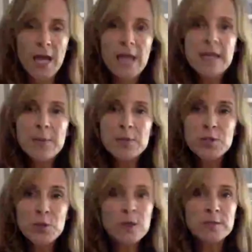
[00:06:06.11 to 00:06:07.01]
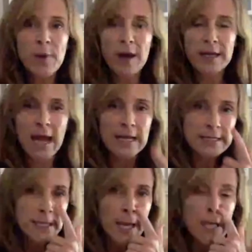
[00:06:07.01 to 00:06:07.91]
Number two is
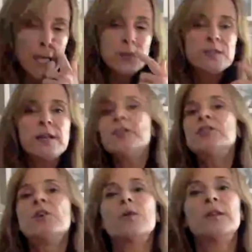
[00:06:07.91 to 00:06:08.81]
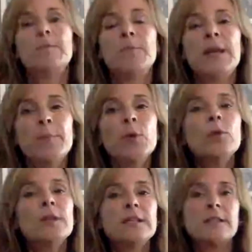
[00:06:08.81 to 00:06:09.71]
podcasts. So studies show that people who
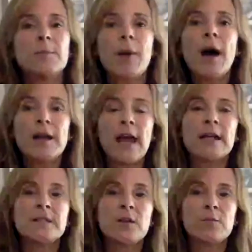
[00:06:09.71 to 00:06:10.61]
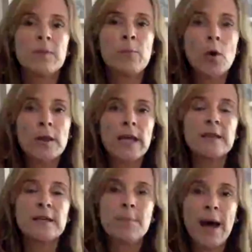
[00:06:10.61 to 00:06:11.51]
listen to podcasts are more likely
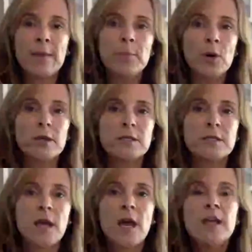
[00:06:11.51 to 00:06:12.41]
to buy books.